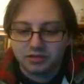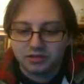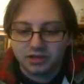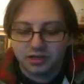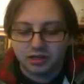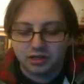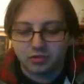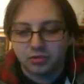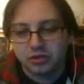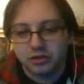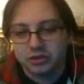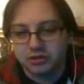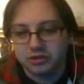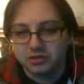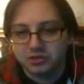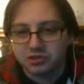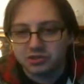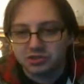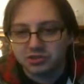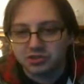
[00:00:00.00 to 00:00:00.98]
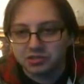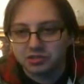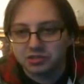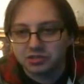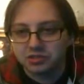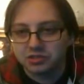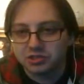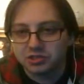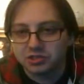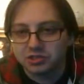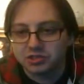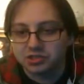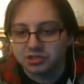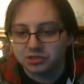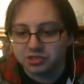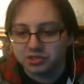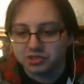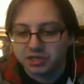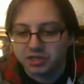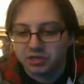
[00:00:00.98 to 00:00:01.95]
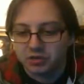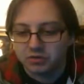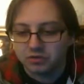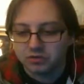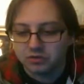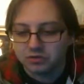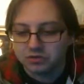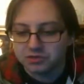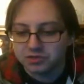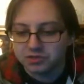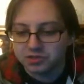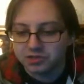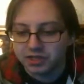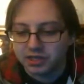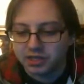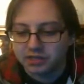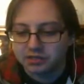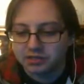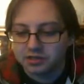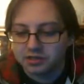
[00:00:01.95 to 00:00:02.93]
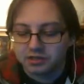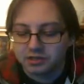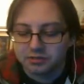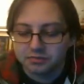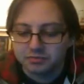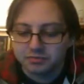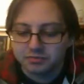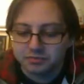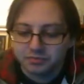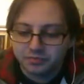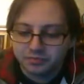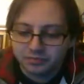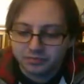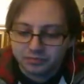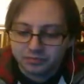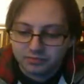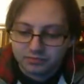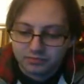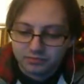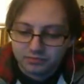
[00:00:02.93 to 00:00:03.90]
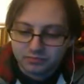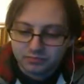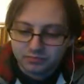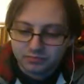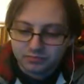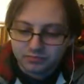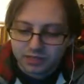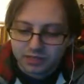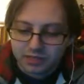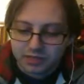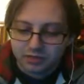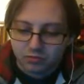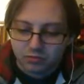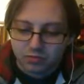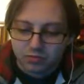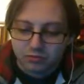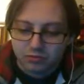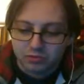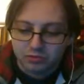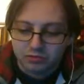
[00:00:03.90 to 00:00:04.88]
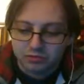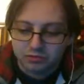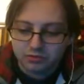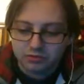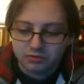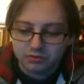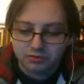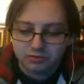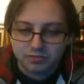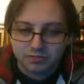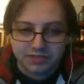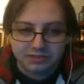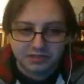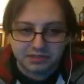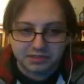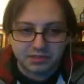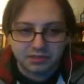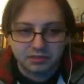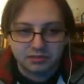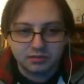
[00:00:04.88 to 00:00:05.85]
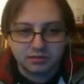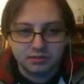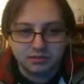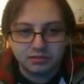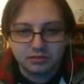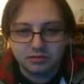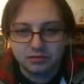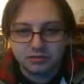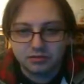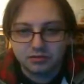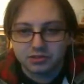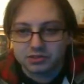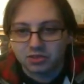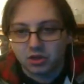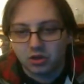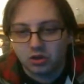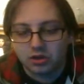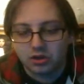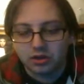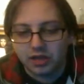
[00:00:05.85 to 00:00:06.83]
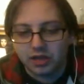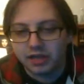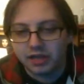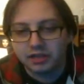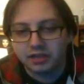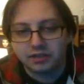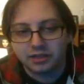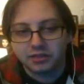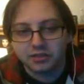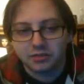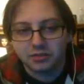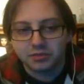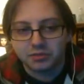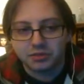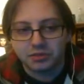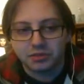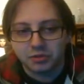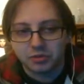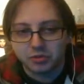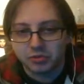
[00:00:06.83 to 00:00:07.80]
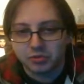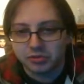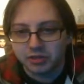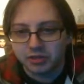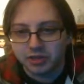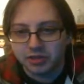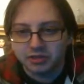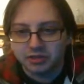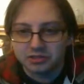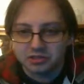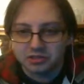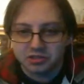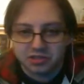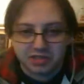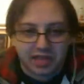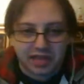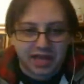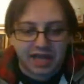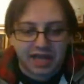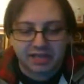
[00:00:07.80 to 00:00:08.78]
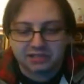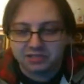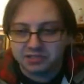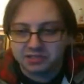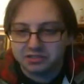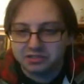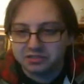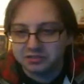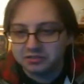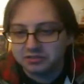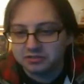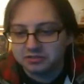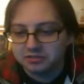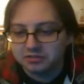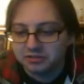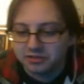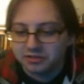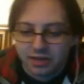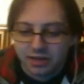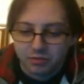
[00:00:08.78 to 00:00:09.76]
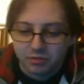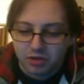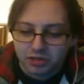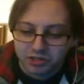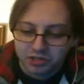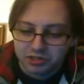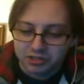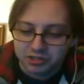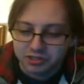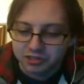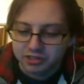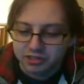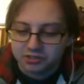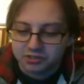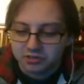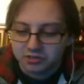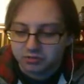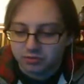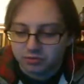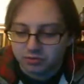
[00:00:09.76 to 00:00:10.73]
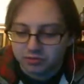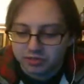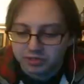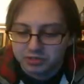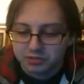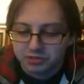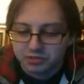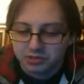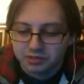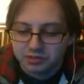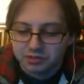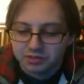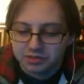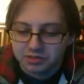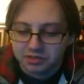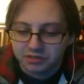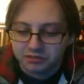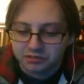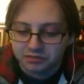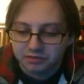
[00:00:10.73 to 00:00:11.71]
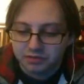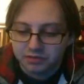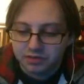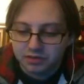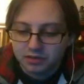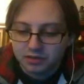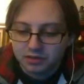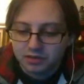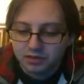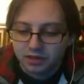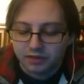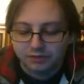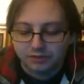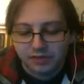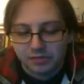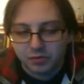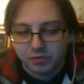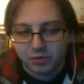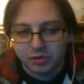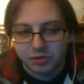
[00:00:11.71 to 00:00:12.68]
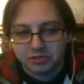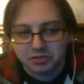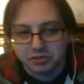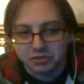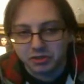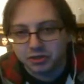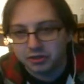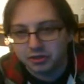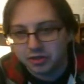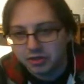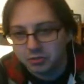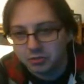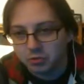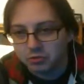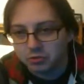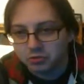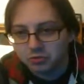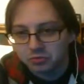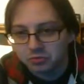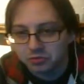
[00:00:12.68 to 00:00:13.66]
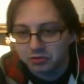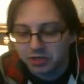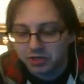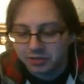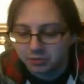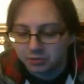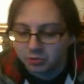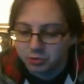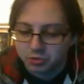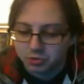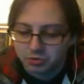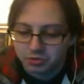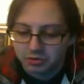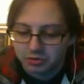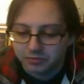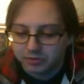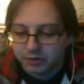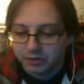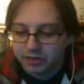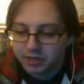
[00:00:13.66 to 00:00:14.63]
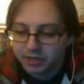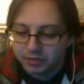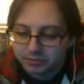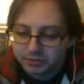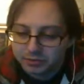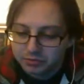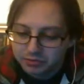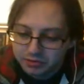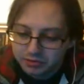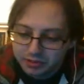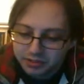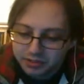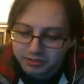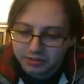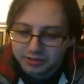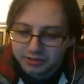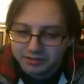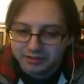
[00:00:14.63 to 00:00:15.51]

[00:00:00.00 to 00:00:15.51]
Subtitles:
Well, it's just the two takeovers and the Rumble. That's it. Just anything WWE related is just axed. Not watching it, and it's all replaced with indie stuff. February's looking a lot more doable, a lot more shorter. I'm very happy with that.